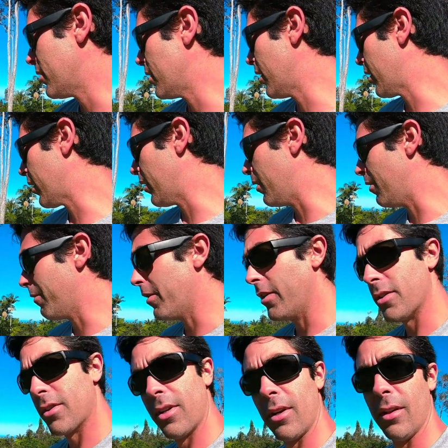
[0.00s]
taken over,
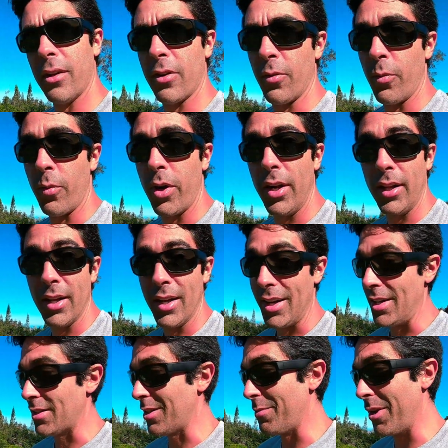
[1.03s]
it's gonna look really
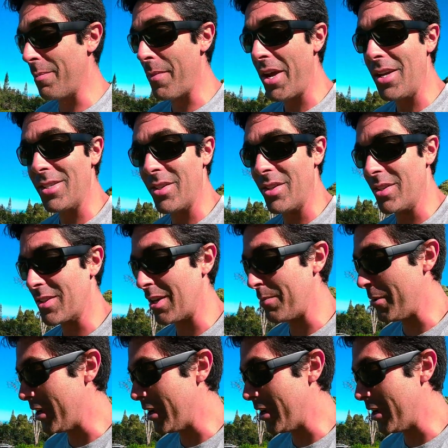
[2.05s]
nice. It's gonna be amazing. It's gonna